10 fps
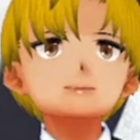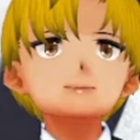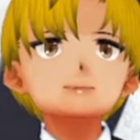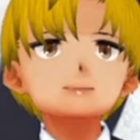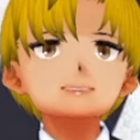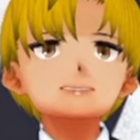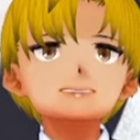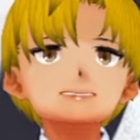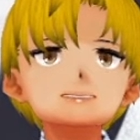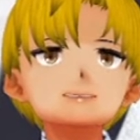Oh
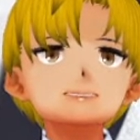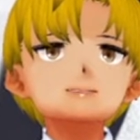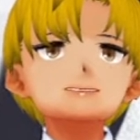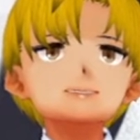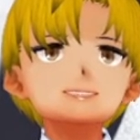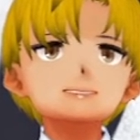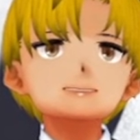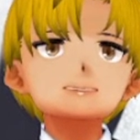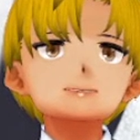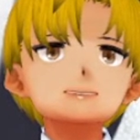jeez, I didn't break
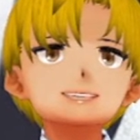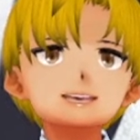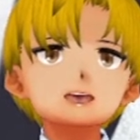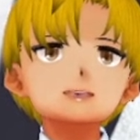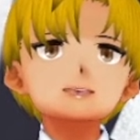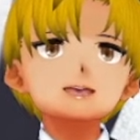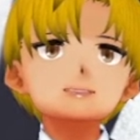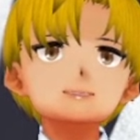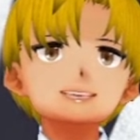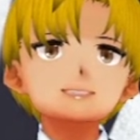anything, did I? Hold on a
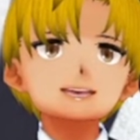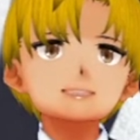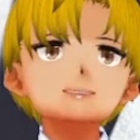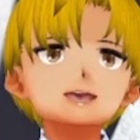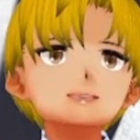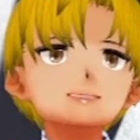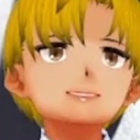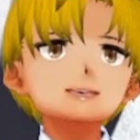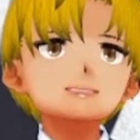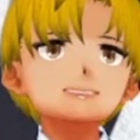sec. I can probably
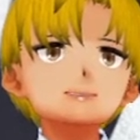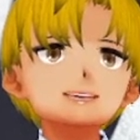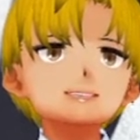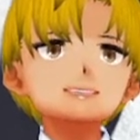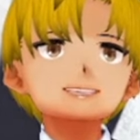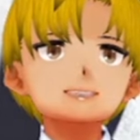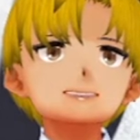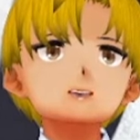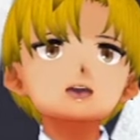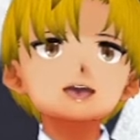fix this, I think. You
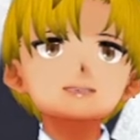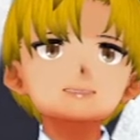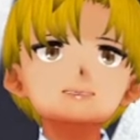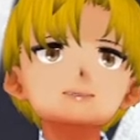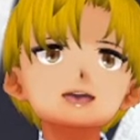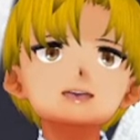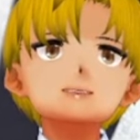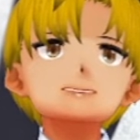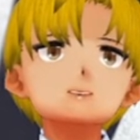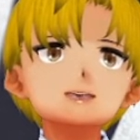know what? This will probably
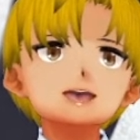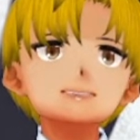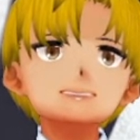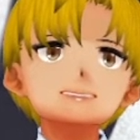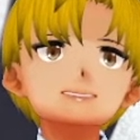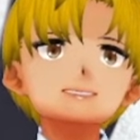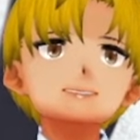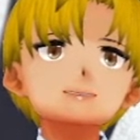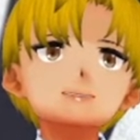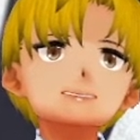be a lot easier if I just
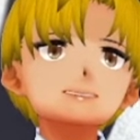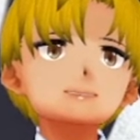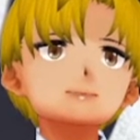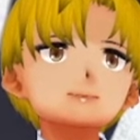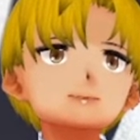deleted her.